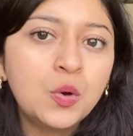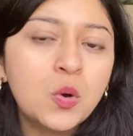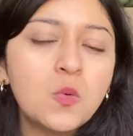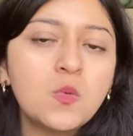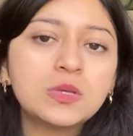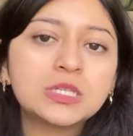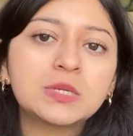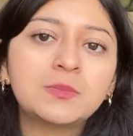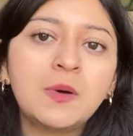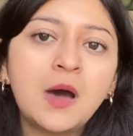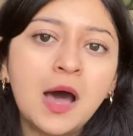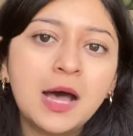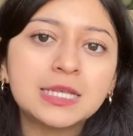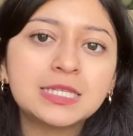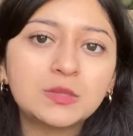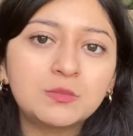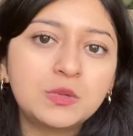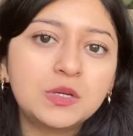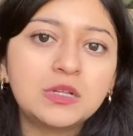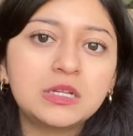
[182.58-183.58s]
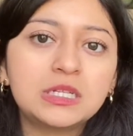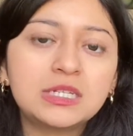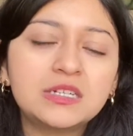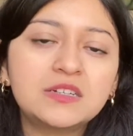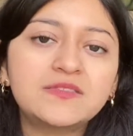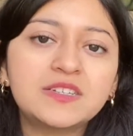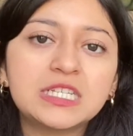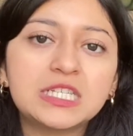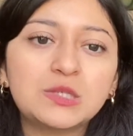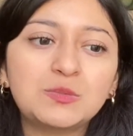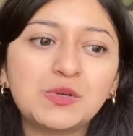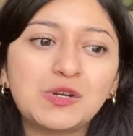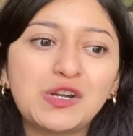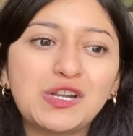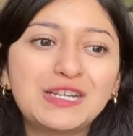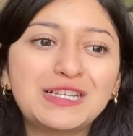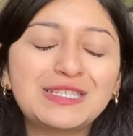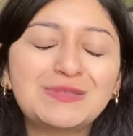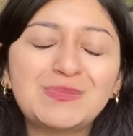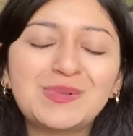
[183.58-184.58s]
was a possibility of
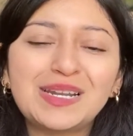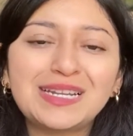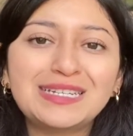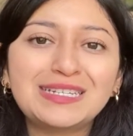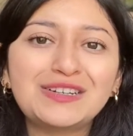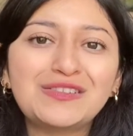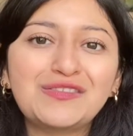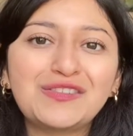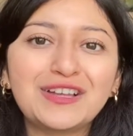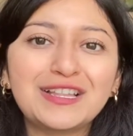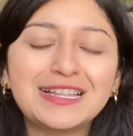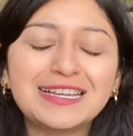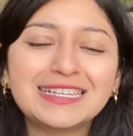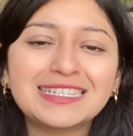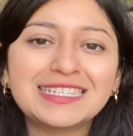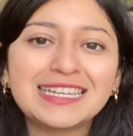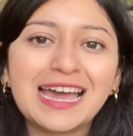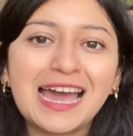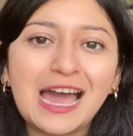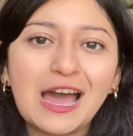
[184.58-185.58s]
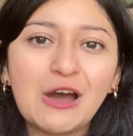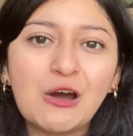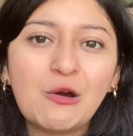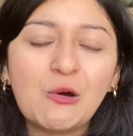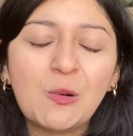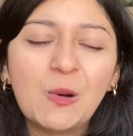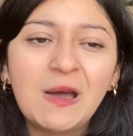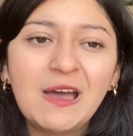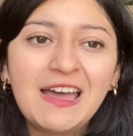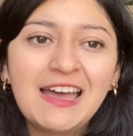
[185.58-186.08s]
experience, but I didn't realize how